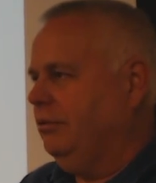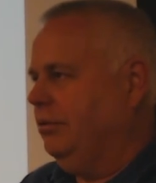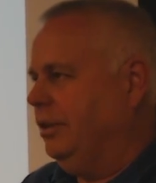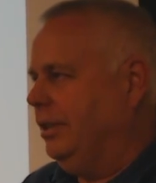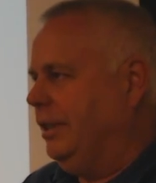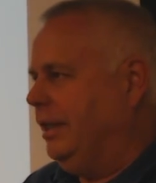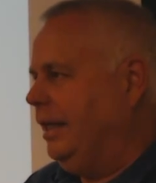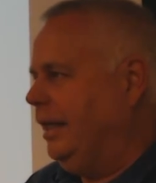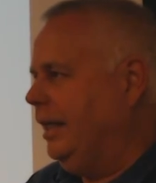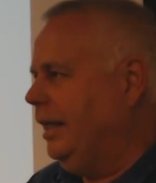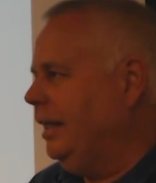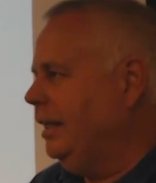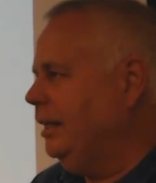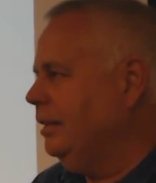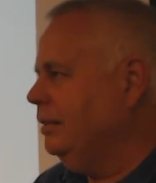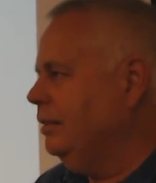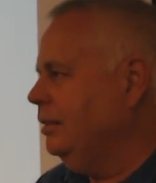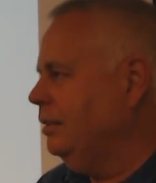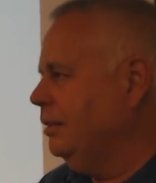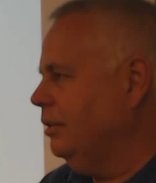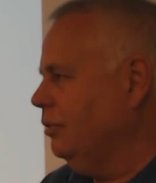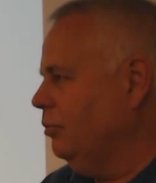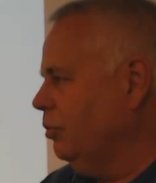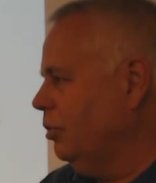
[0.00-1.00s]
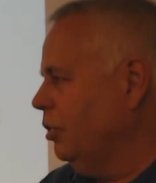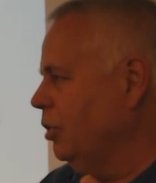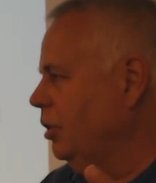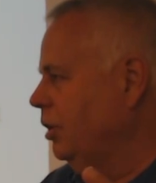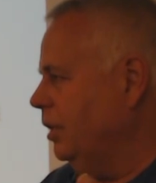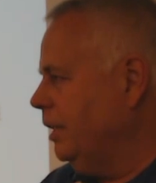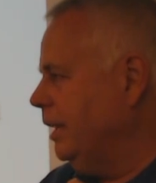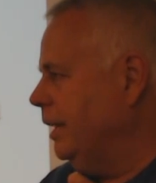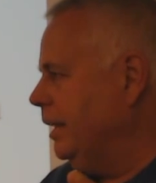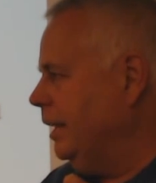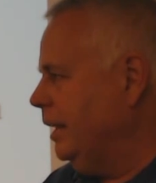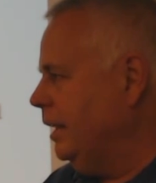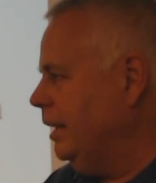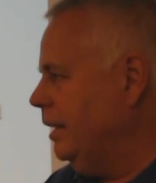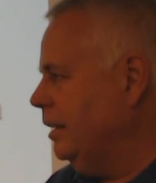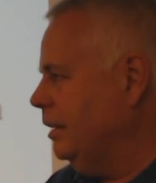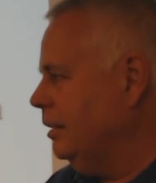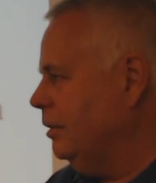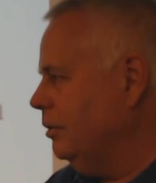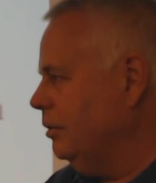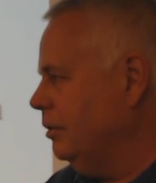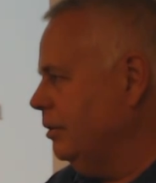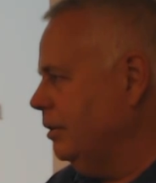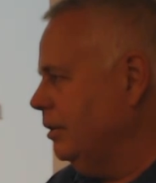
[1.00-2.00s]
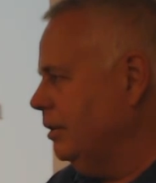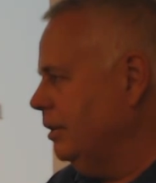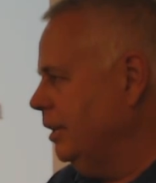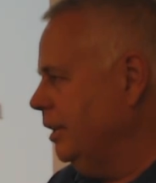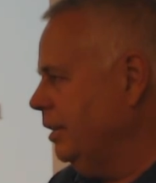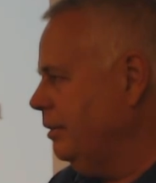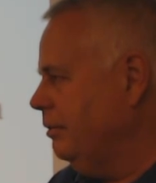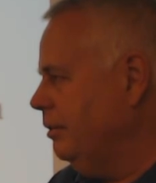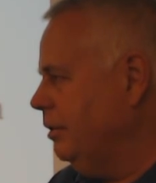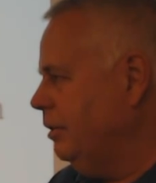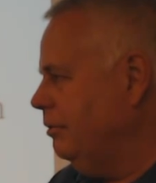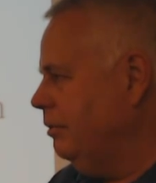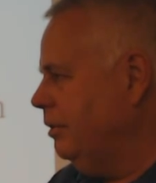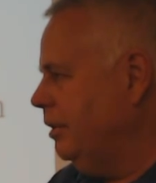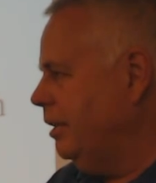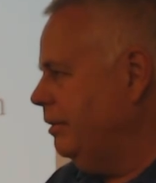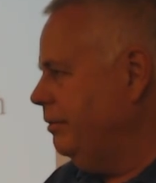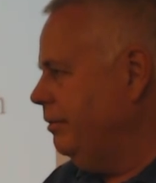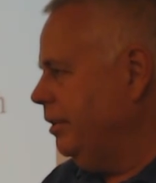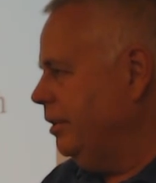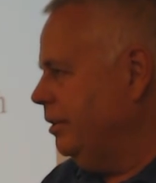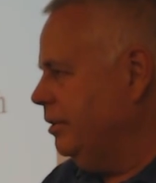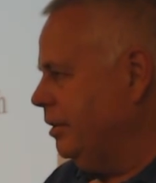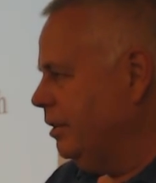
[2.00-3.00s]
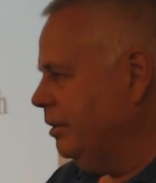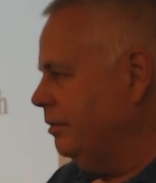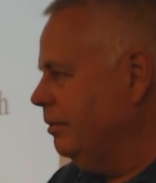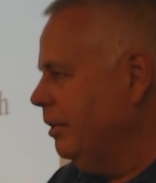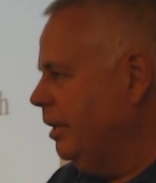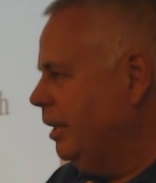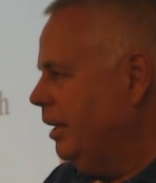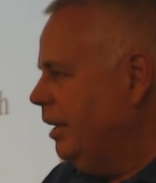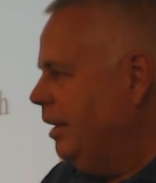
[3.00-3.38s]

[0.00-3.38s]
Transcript: the gas that we're looking at, or the liquid, whatever it is,